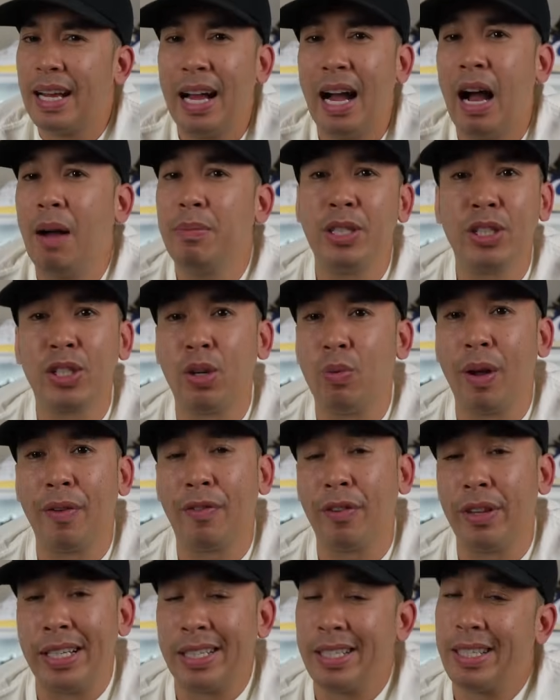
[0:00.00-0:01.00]
I'm just gonna wait
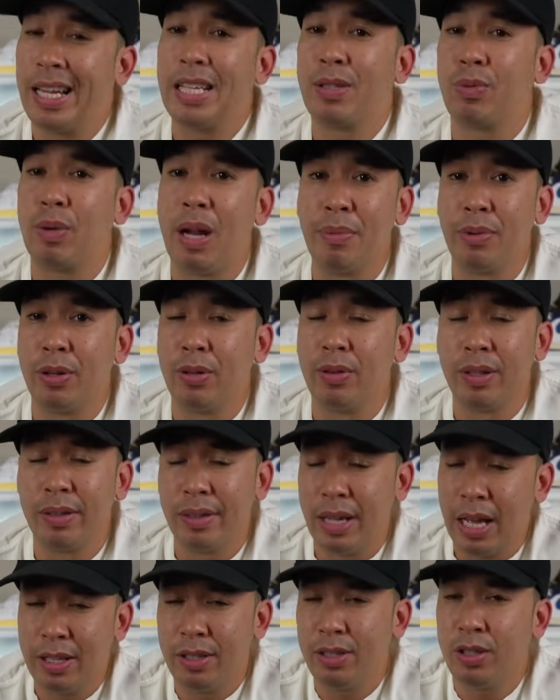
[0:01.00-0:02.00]
for these, and that's what I'm doing.
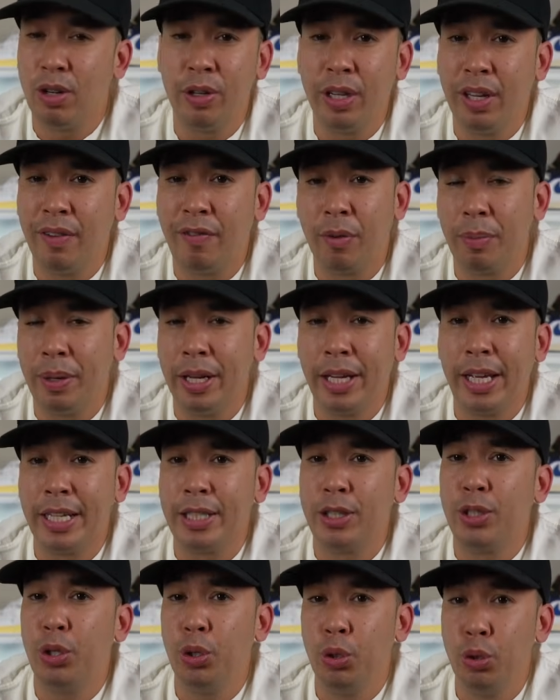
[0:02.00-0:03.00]
There's no need for me to
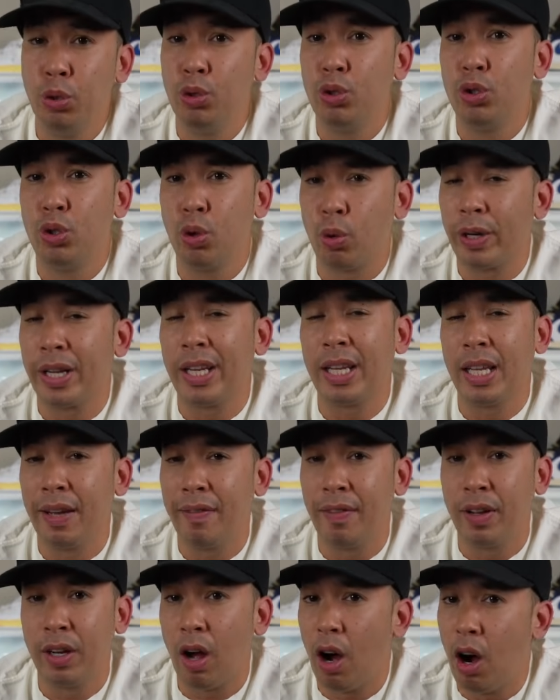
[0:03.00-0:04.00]
get two Jordan
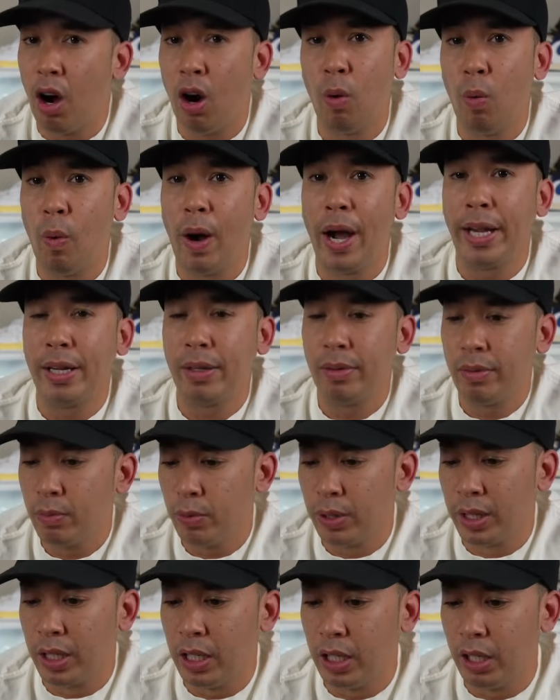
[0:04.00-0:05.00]
eleven all white
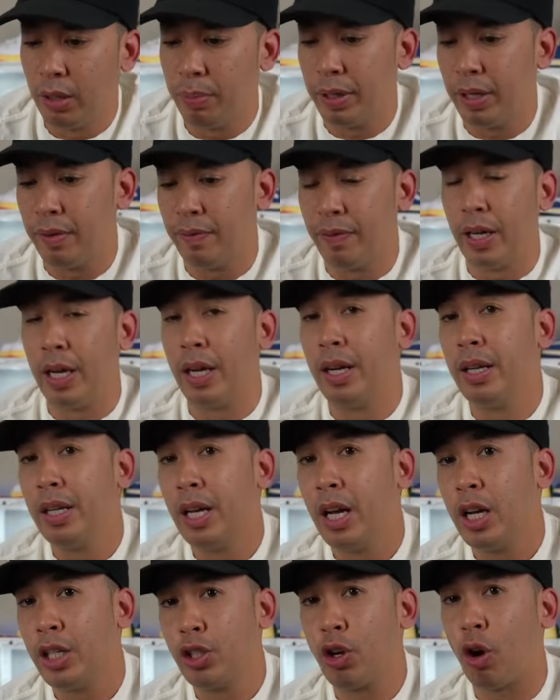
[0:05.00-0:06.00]
with a little bit of a
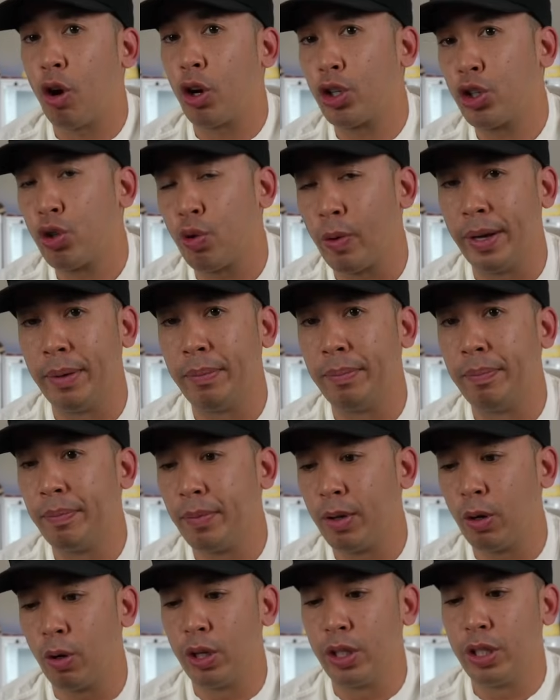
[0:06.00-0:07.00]
dark trim
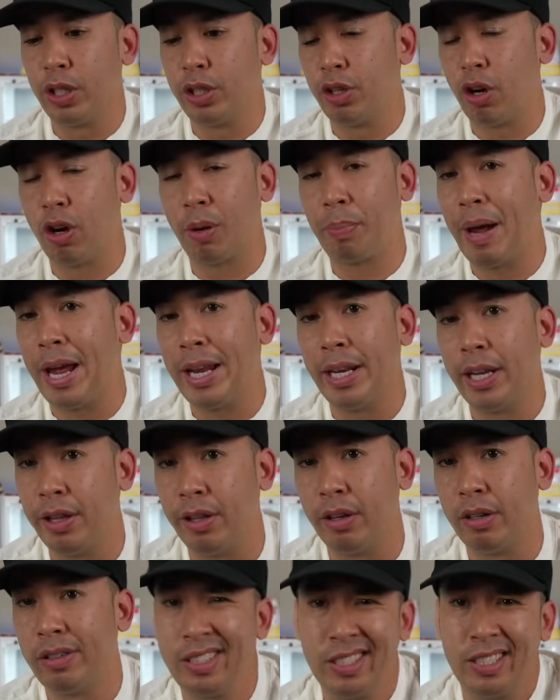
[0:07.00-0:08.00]
or the dark patent
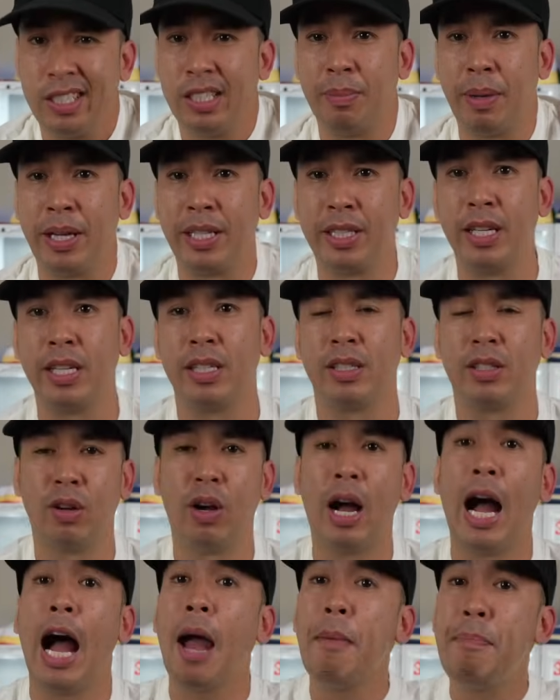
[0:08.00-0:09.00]
leather. Just doesn't make sense.
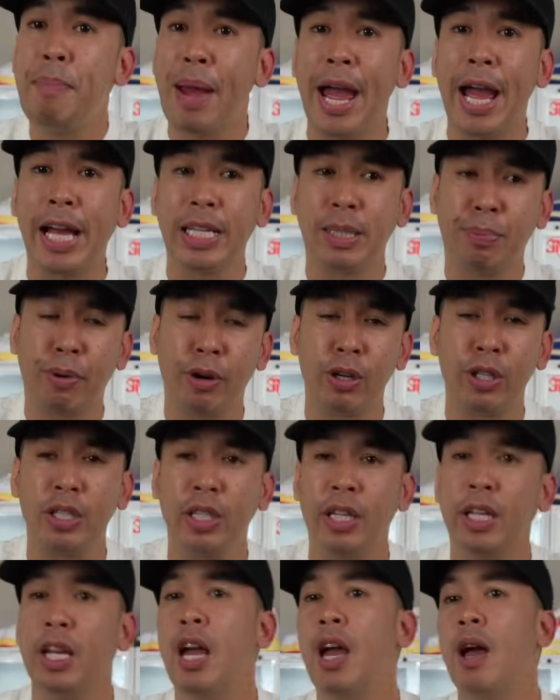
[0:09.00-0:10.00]
So I passed
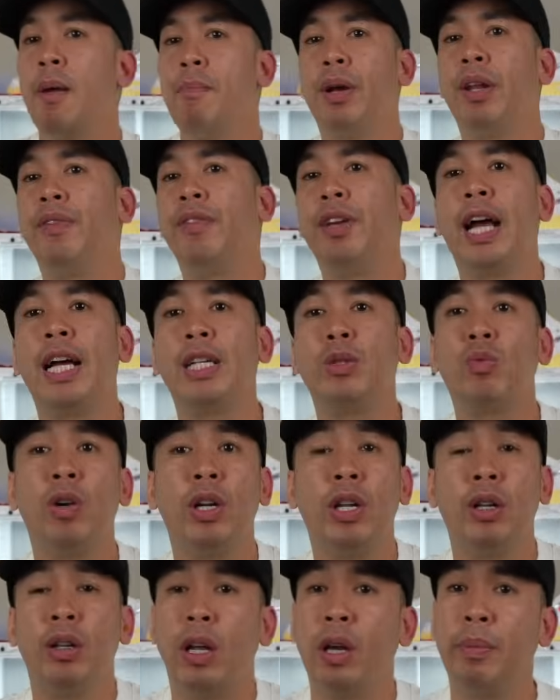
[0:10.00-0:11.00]
personally, but if you guys
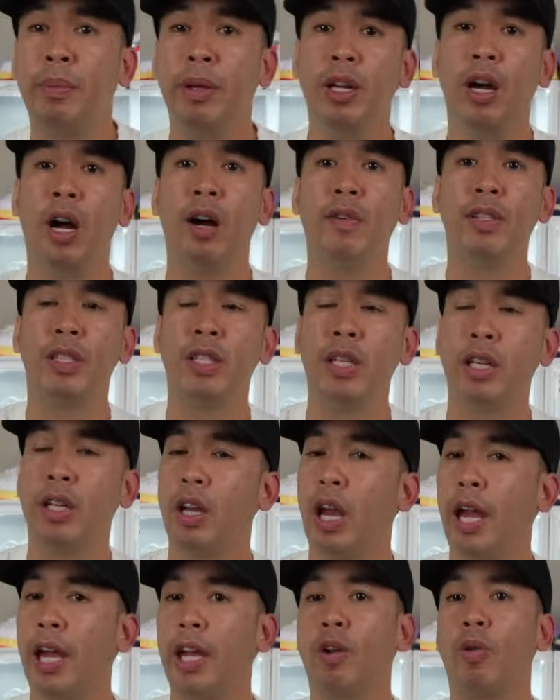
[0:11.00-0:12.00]
want it, I mean, obviously,
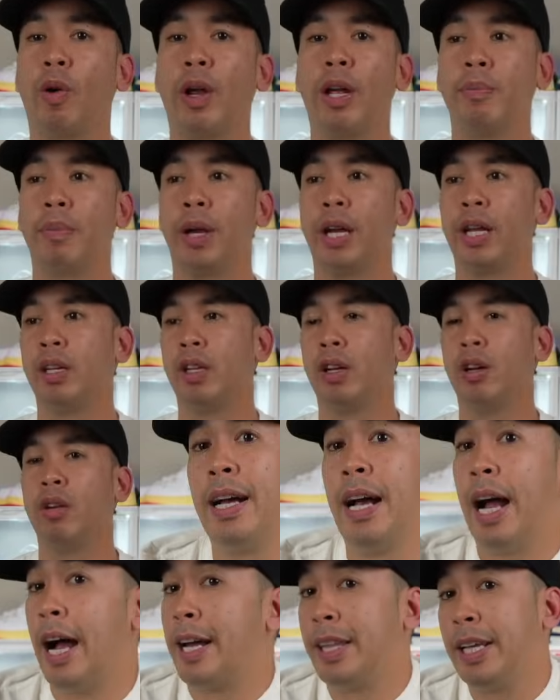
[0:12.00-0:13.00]
hey, great, man. You know,
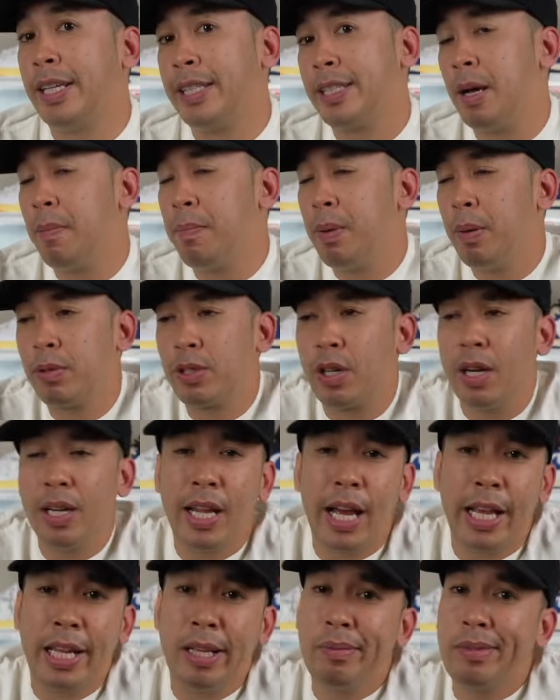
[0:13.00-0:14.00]
I think some people's gonna
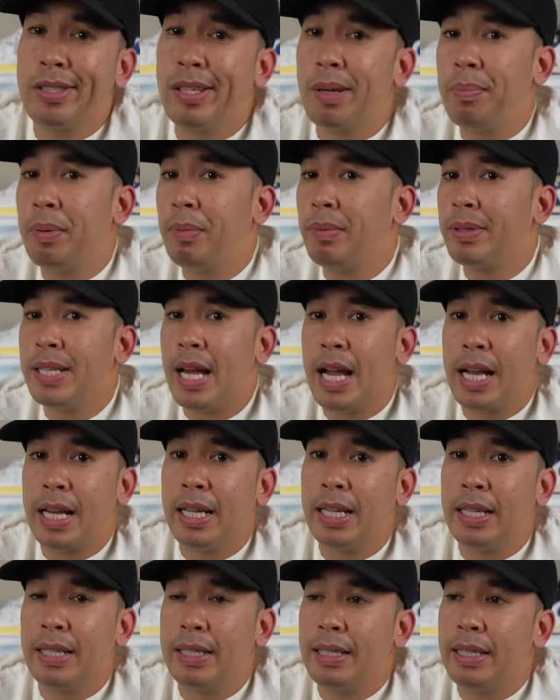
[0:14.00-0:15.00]
like them, some people's not
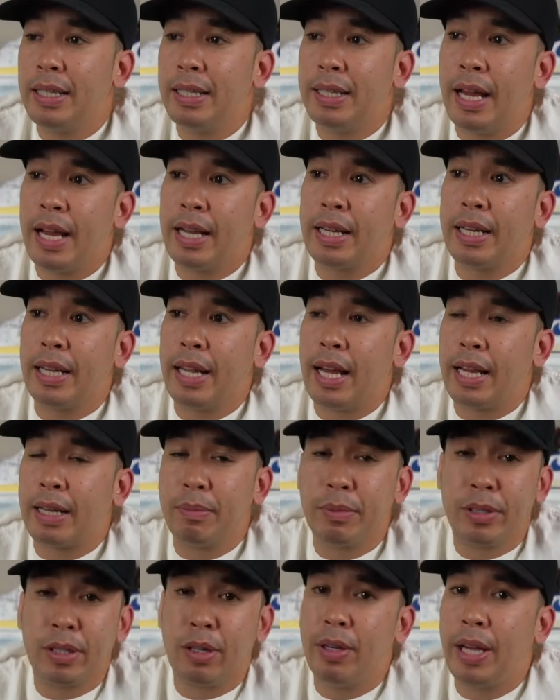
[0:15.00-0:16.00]
gonna not gonna like
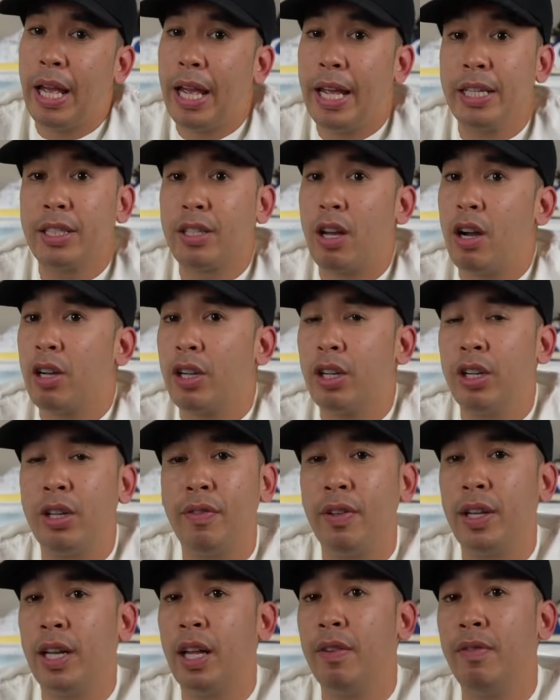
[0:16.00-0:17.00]
them. So hey, it's all good.
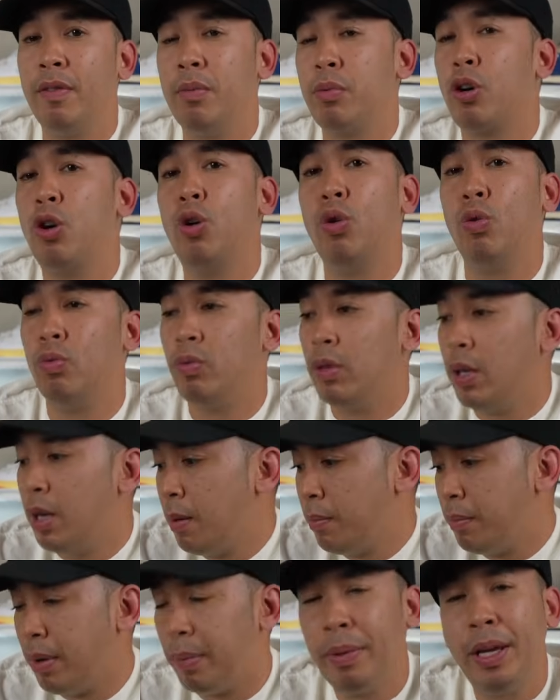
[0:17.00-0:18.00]
If you love them, cool.
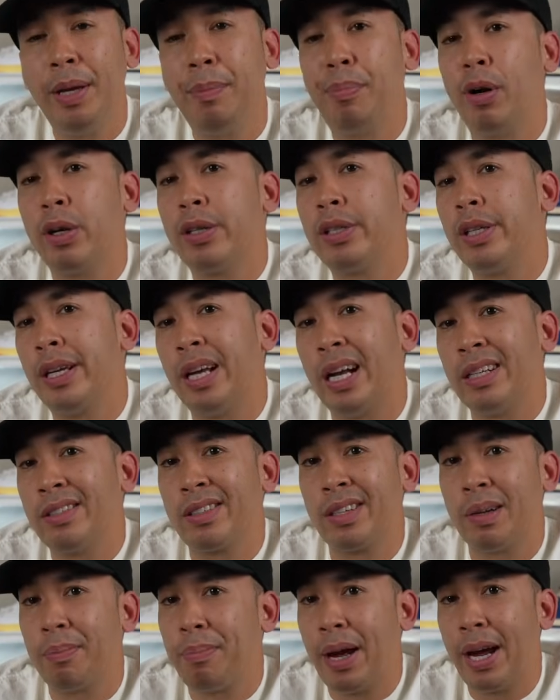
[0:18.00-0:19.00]
But me personally, I'm just
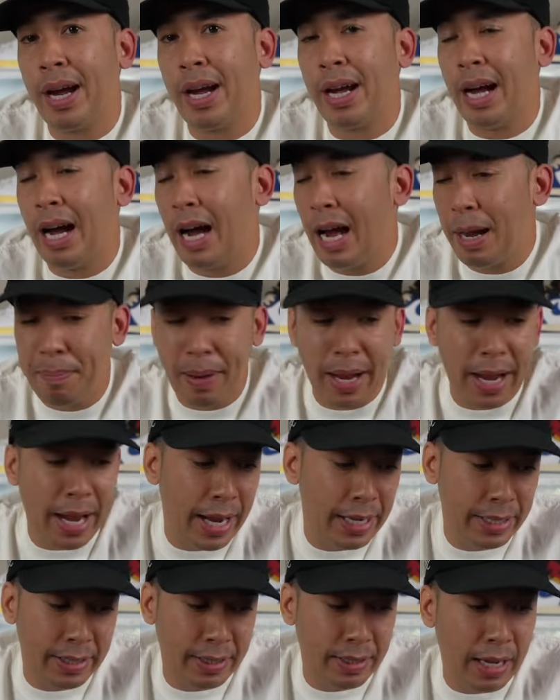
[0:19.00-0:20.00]
gonna pass. I
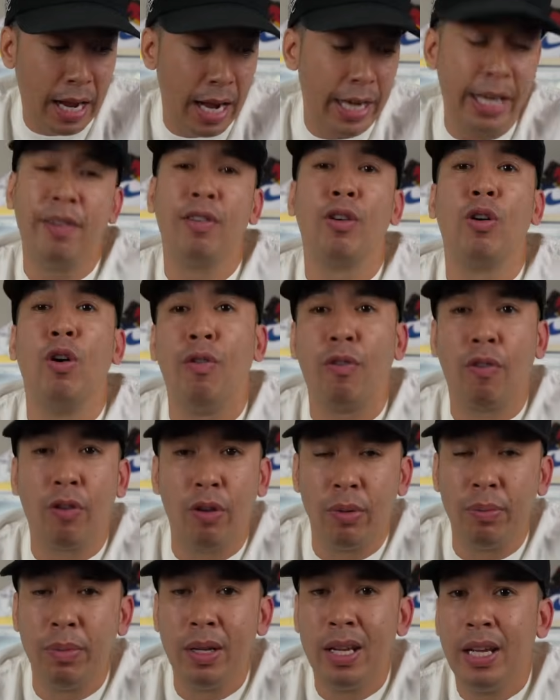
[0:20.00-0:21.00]
passed. I didn't even go for
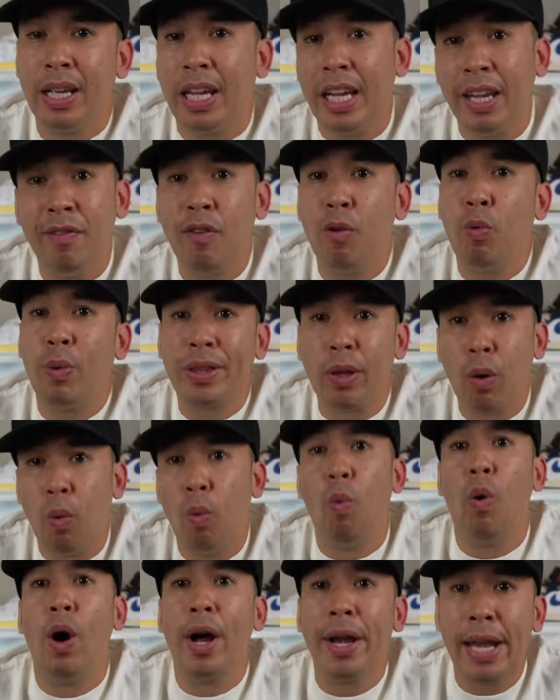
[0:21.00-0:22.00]
them, even with a
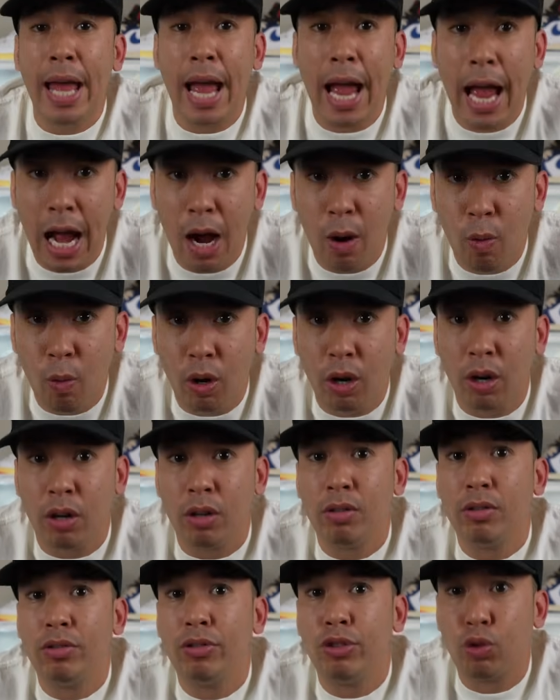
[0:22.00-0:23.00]
one-hour
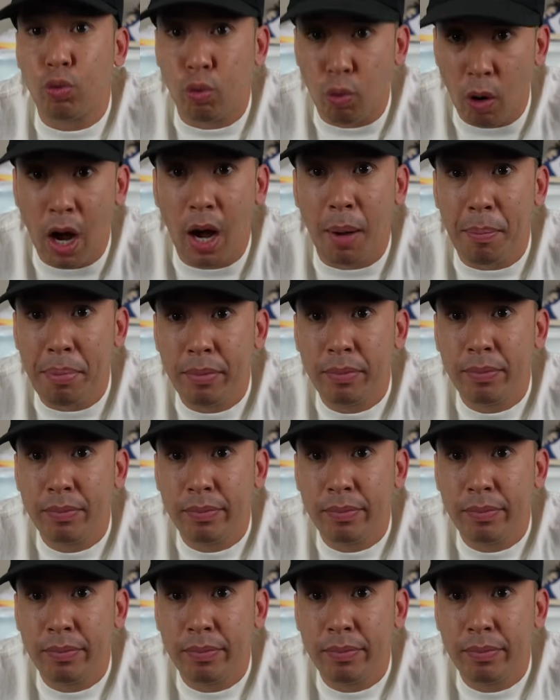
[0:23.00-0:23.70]
drop.